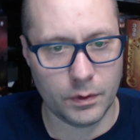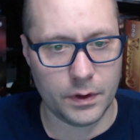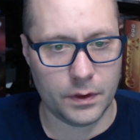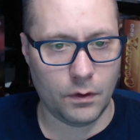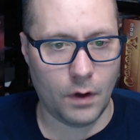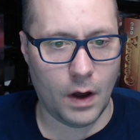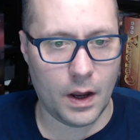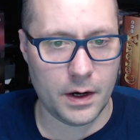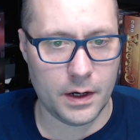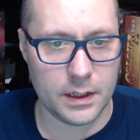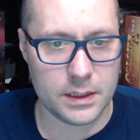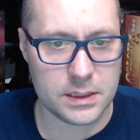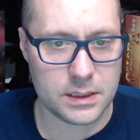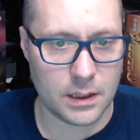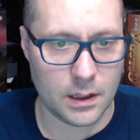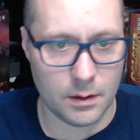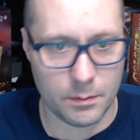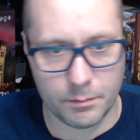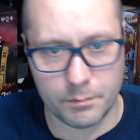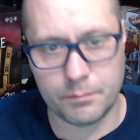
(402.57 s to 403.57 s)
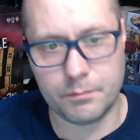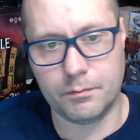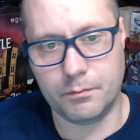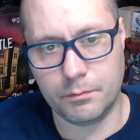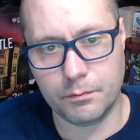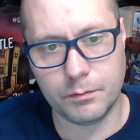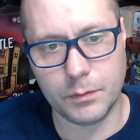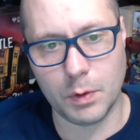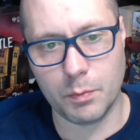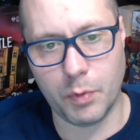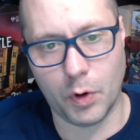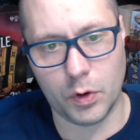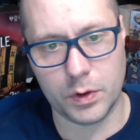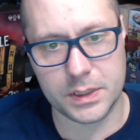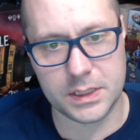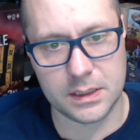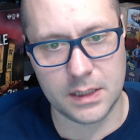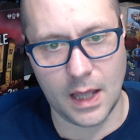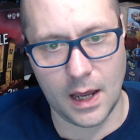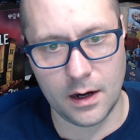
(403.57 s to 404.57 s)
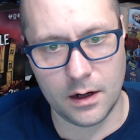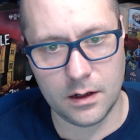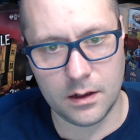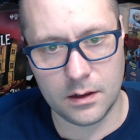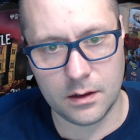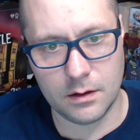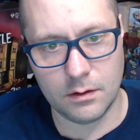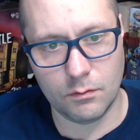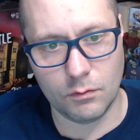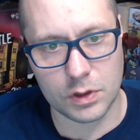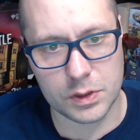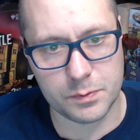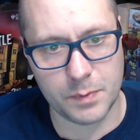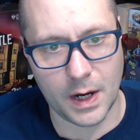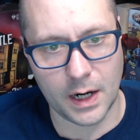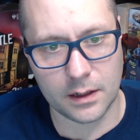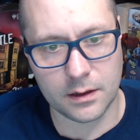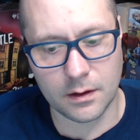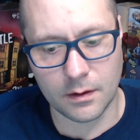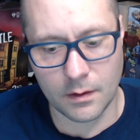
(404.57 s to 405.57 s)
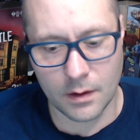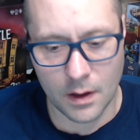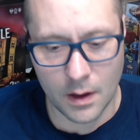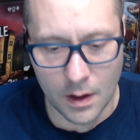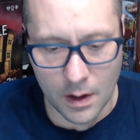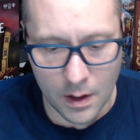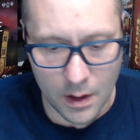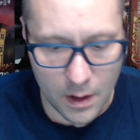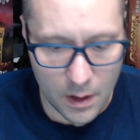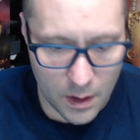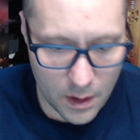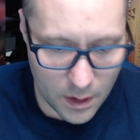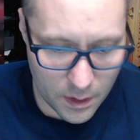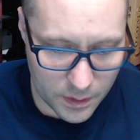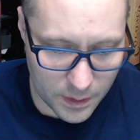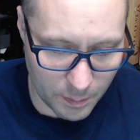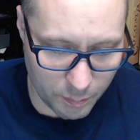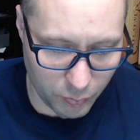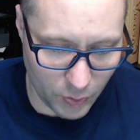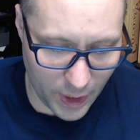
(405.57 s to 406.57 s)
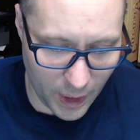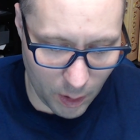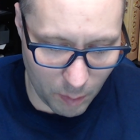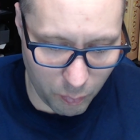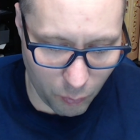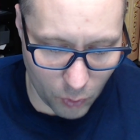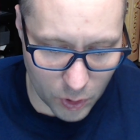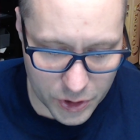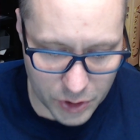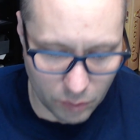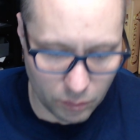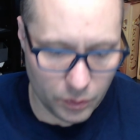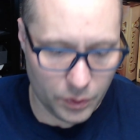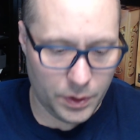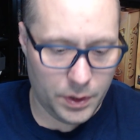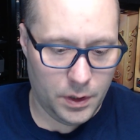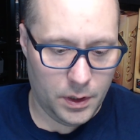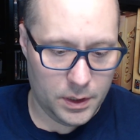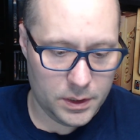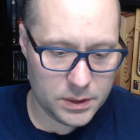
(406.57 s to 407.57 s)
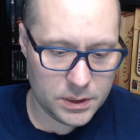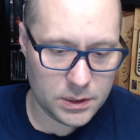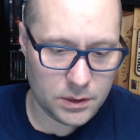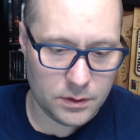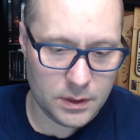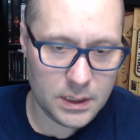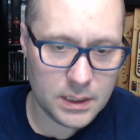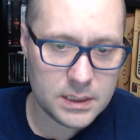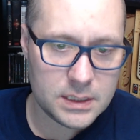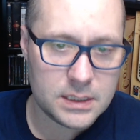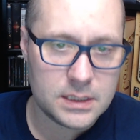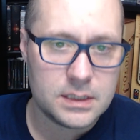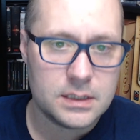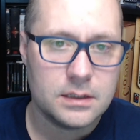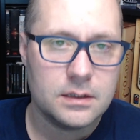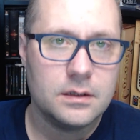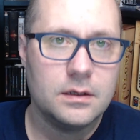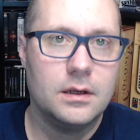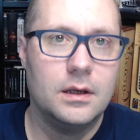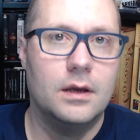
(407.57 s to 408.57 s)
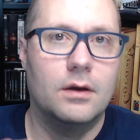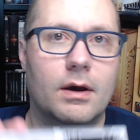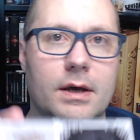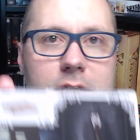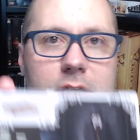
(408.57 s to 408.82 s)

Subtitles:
lot of nice components in that respect. The player boards are really nice. So this, as I